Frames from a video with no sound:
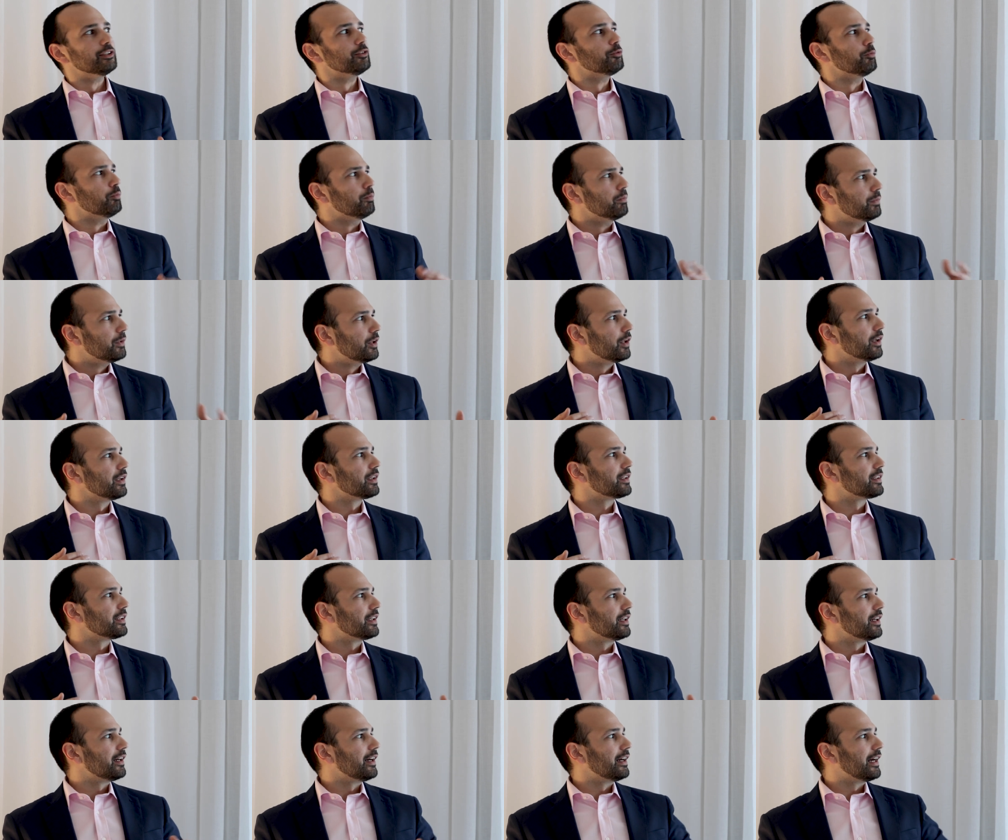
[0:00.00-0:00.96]

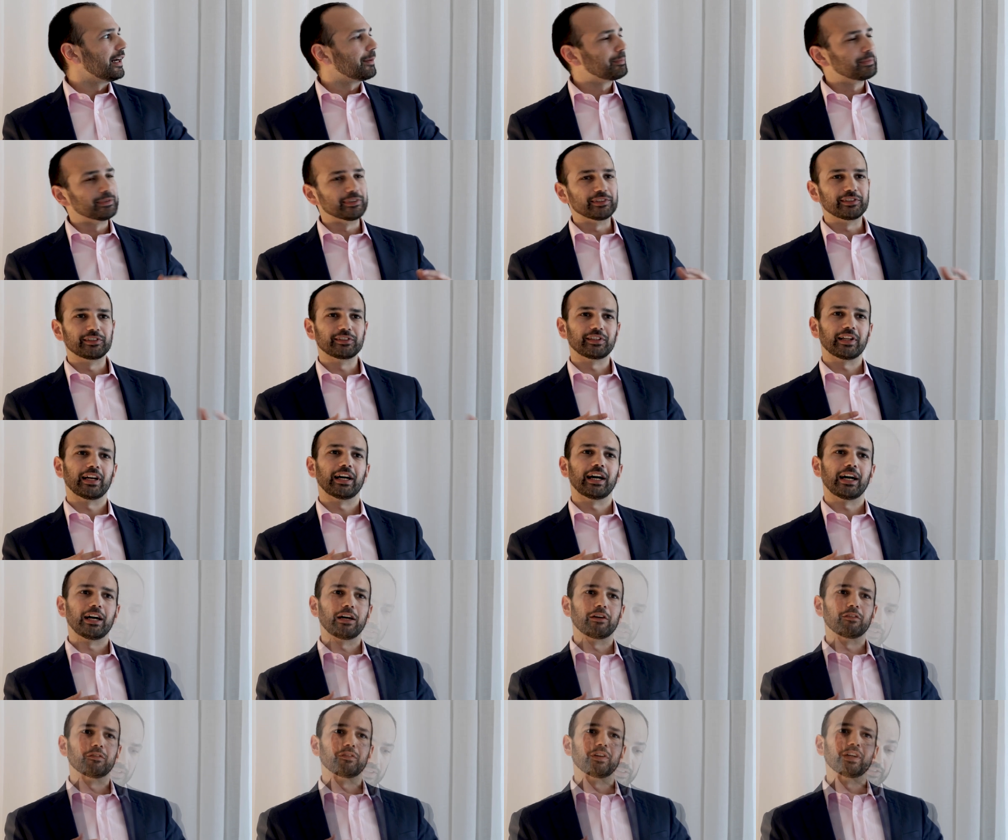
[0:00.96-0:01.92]
Malta happens to
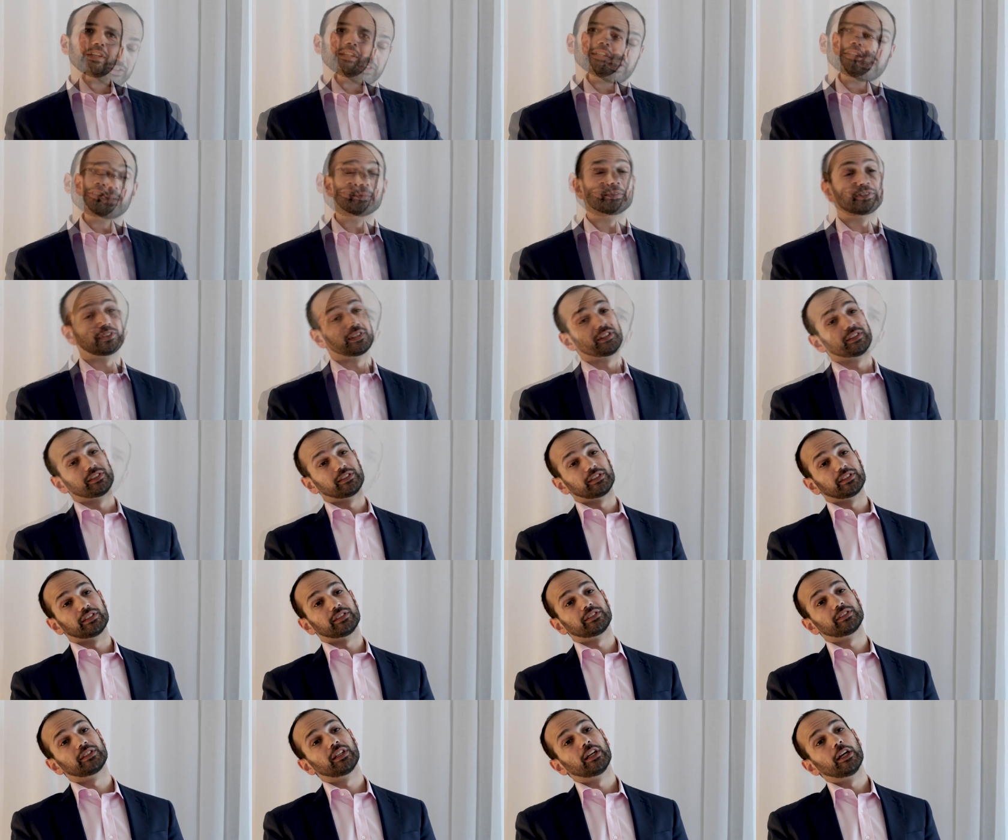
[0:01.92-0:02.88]
have
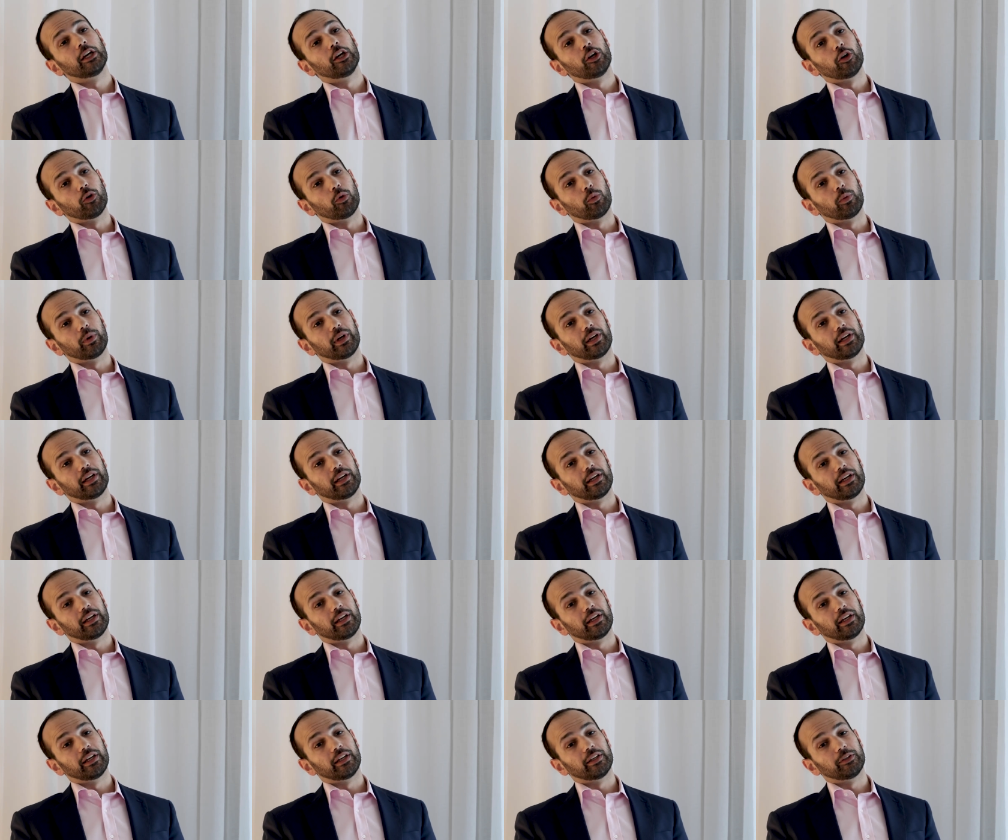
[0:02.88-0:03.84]
circumstances
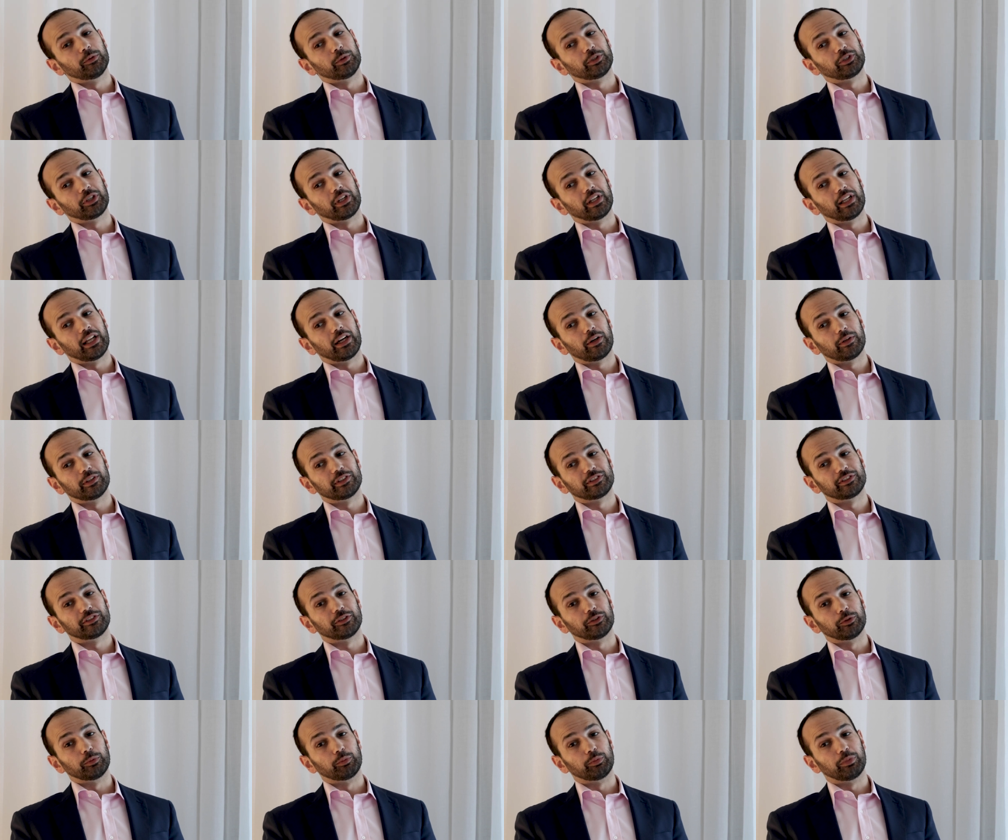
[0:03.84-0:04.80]
where which allow us
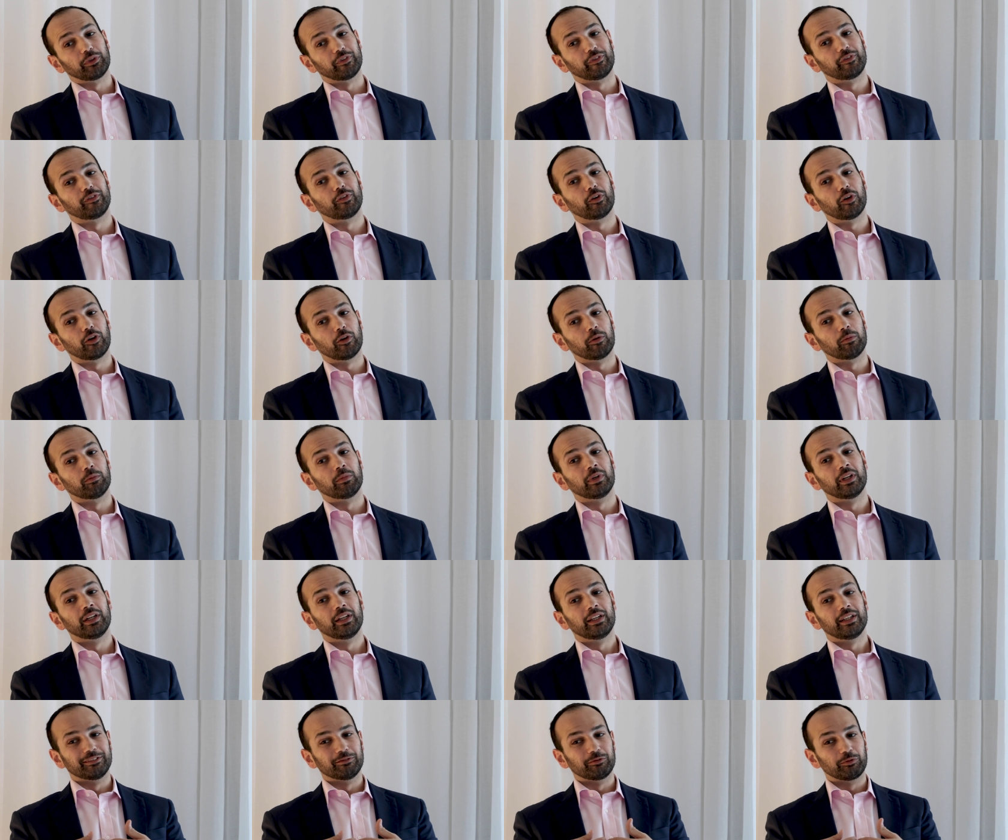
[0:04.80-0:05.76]
to perform
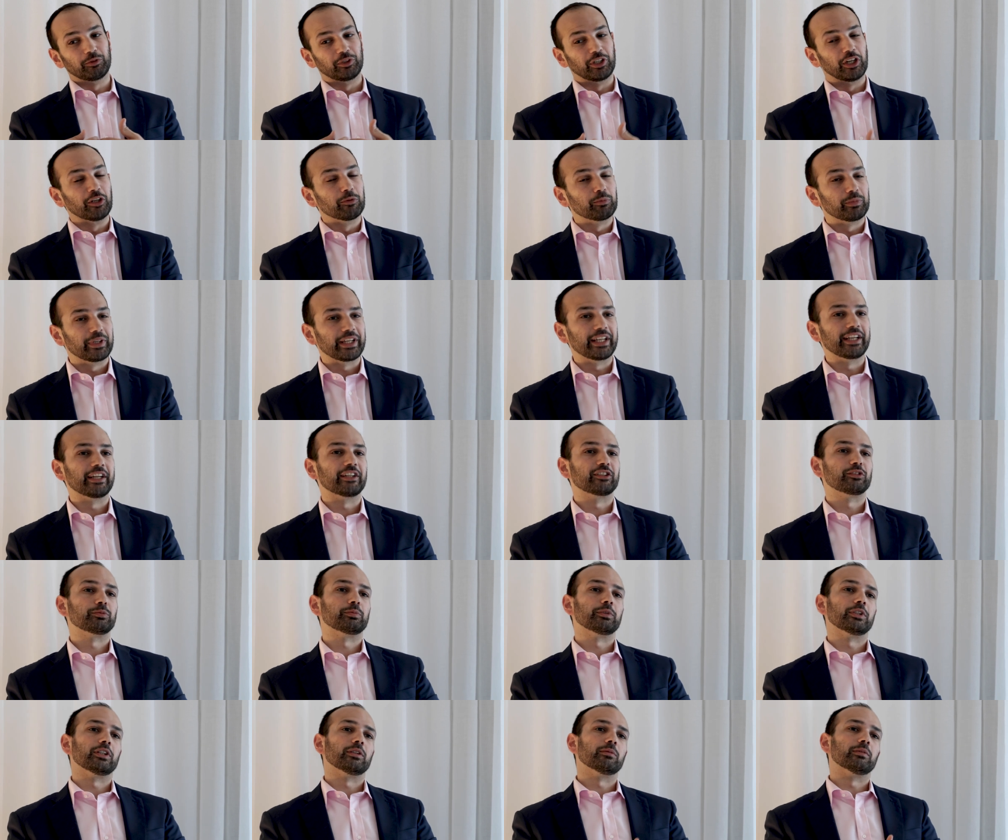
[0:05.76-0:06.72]
groundbreaking
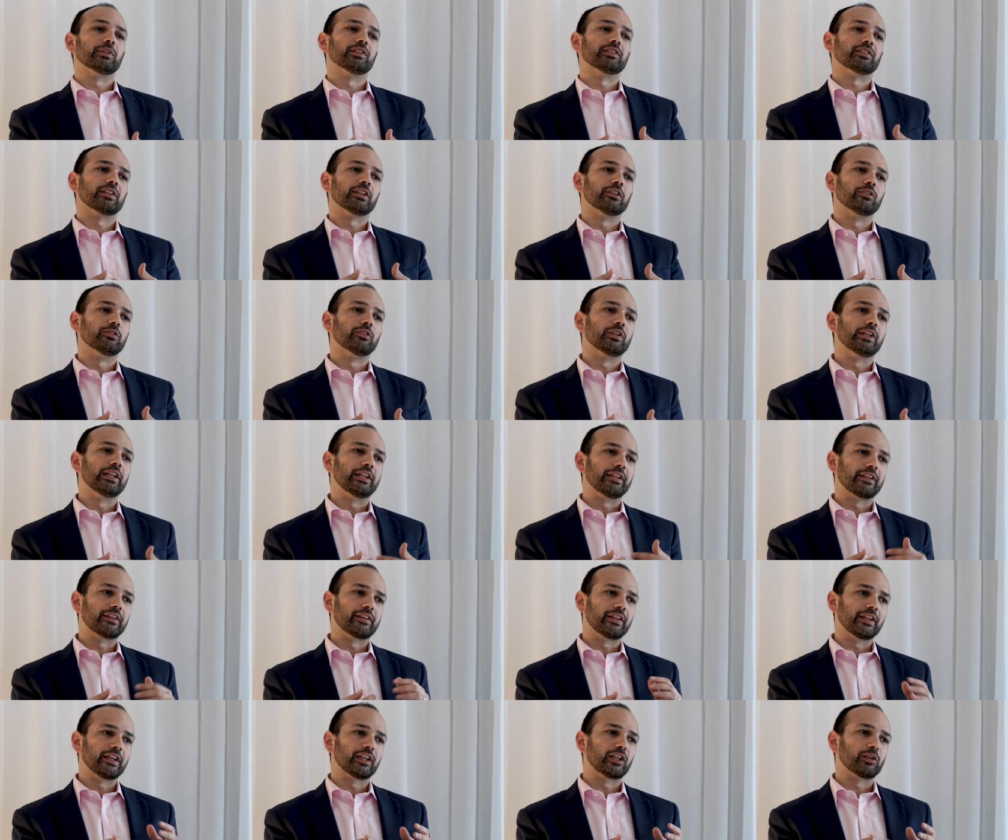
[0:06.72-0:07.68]
experiments and really
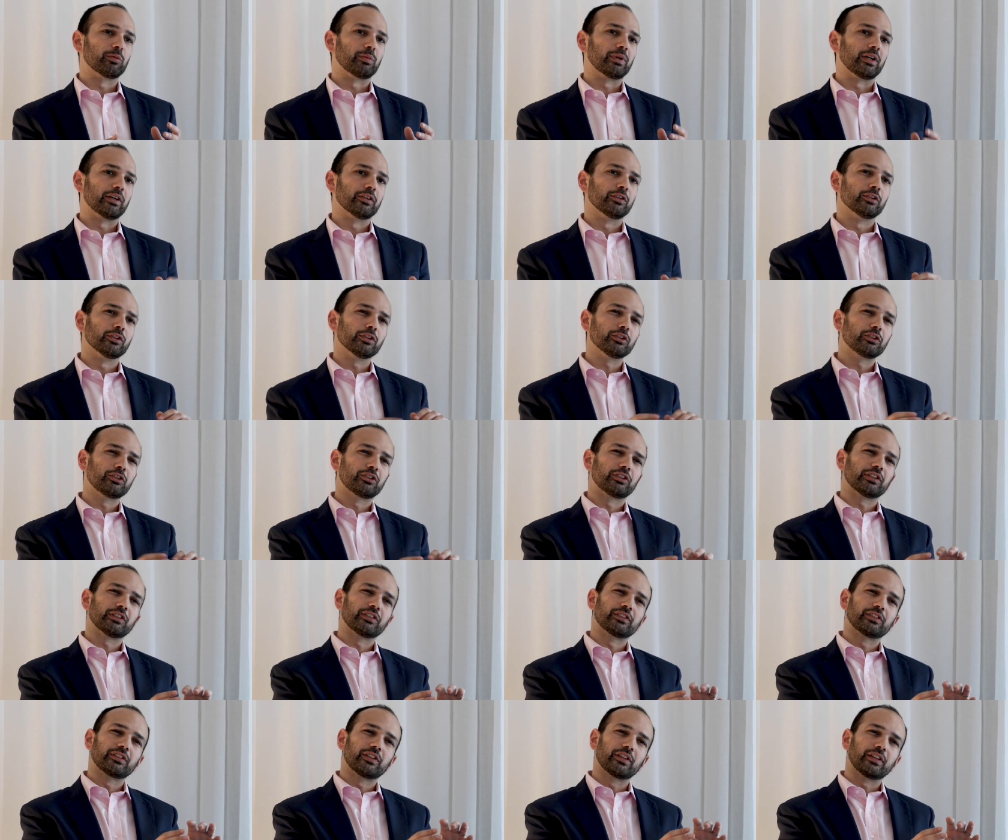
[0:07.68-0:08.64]
think about not
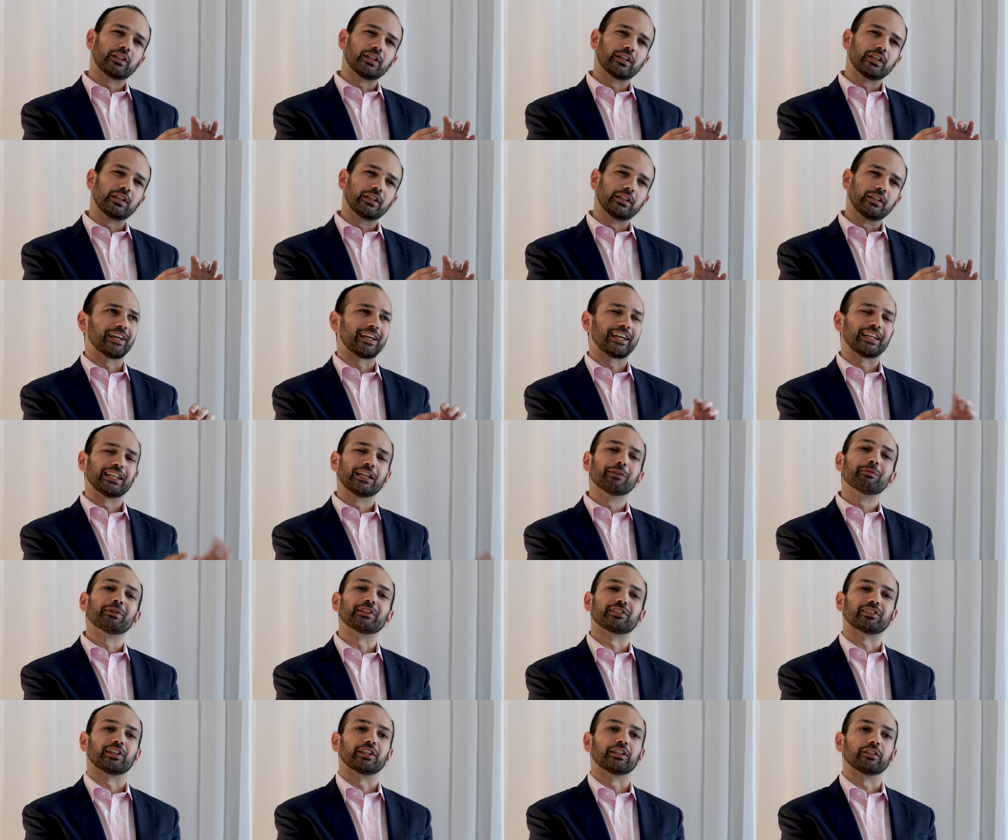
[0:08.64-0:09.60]
just the
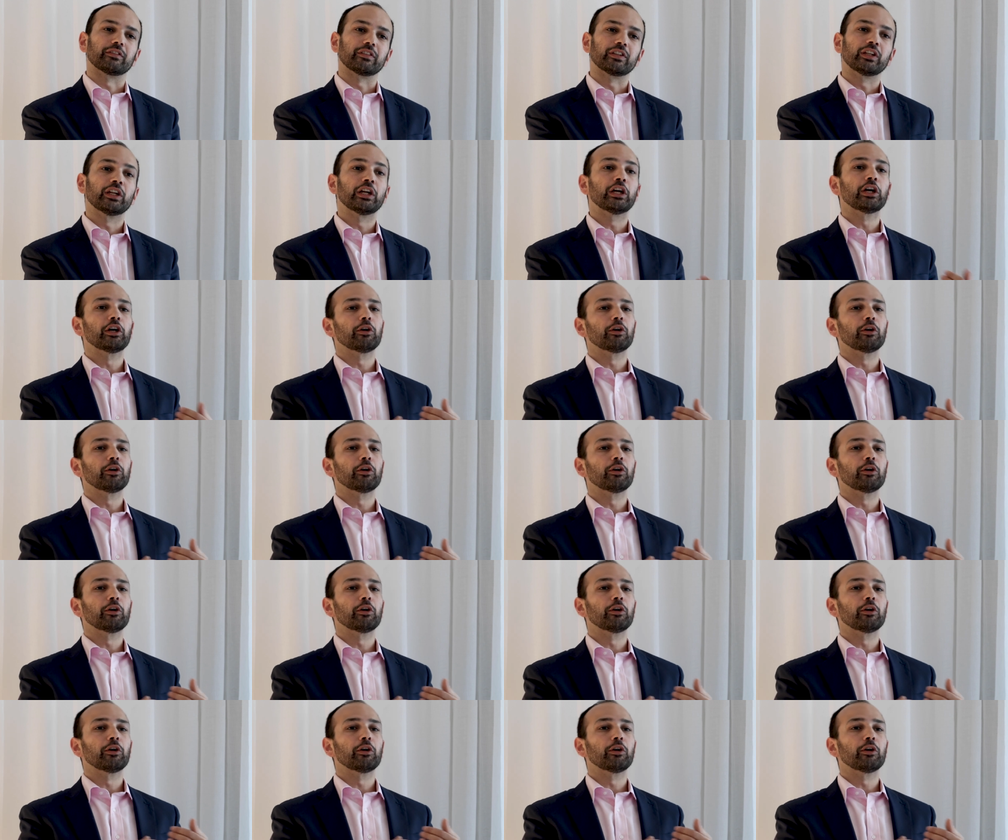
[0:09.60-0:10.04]
academic side of it,